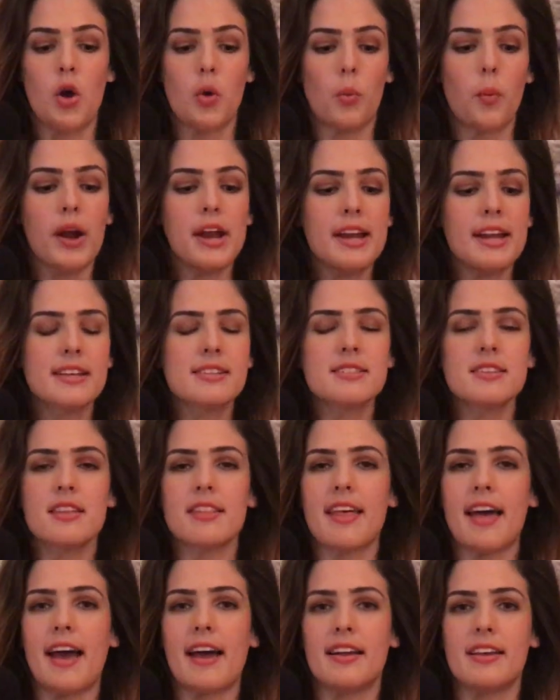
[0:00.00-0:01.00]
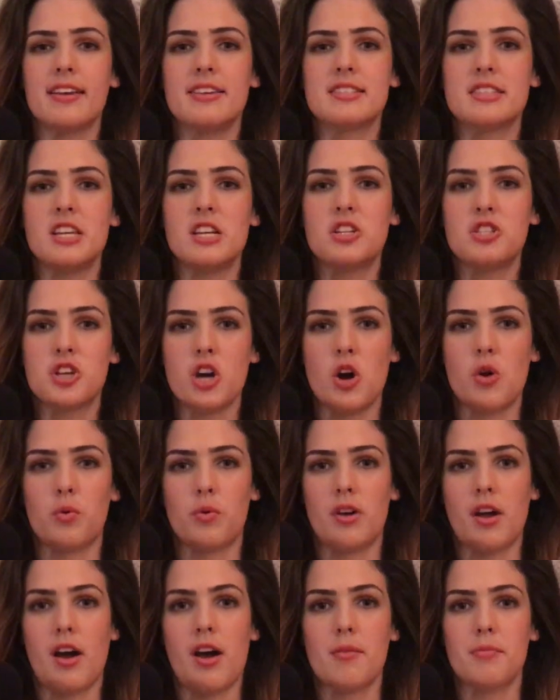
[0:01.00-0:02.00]
Right next to that is the
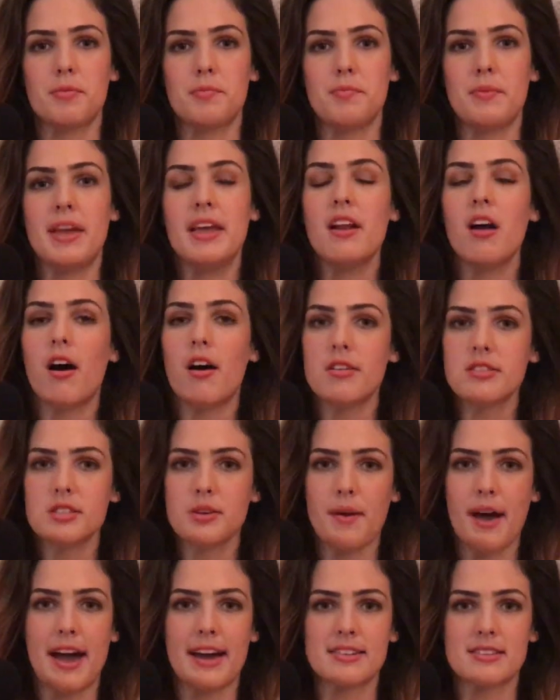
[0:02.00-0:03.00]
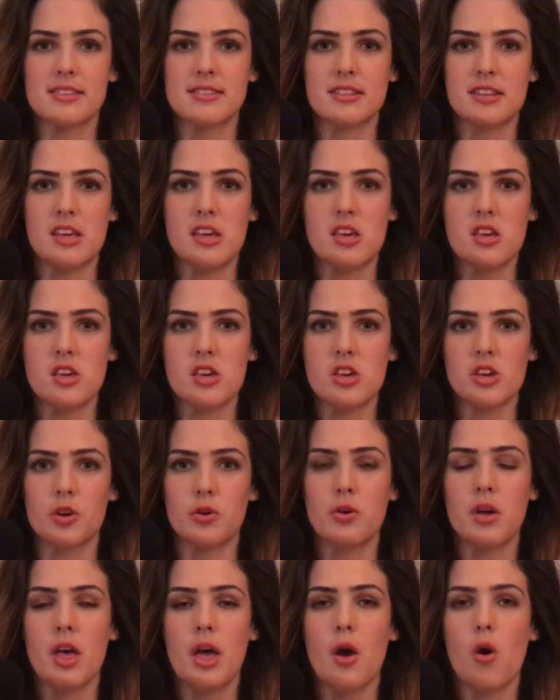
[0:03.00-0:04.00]
tone knob. It also acts as an
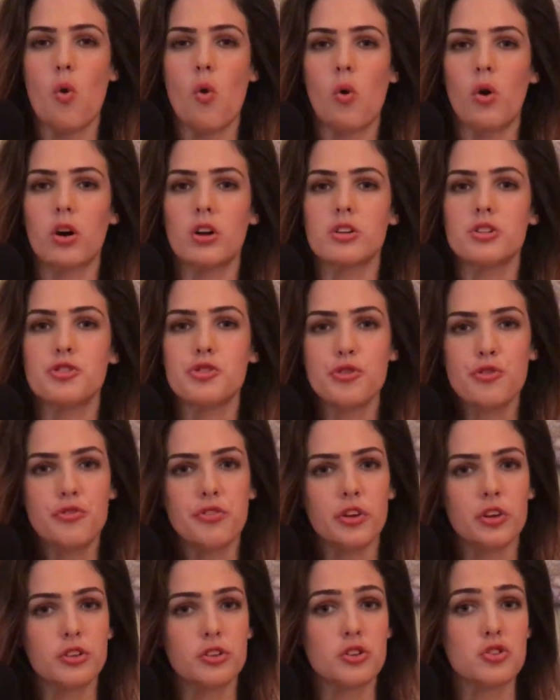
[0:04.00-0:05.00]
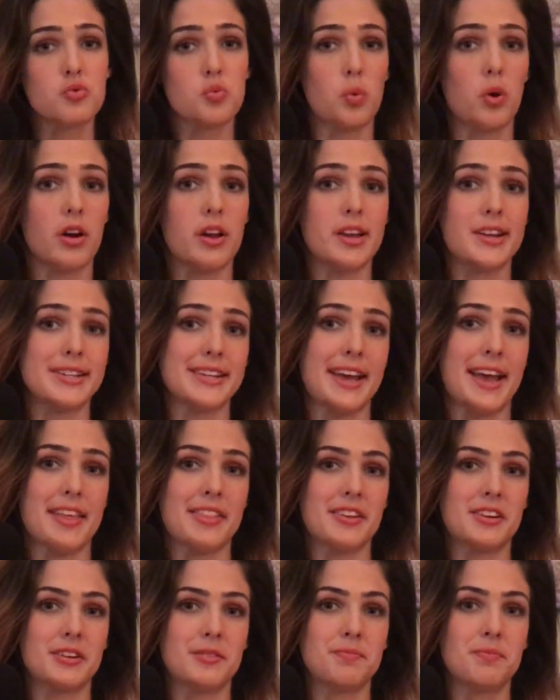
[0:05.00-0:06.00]
EQ, or 2 filters working
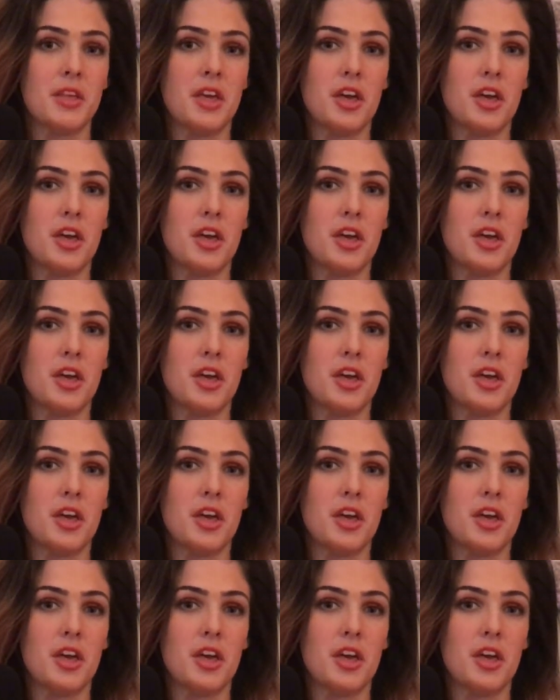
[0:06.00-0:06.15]
together.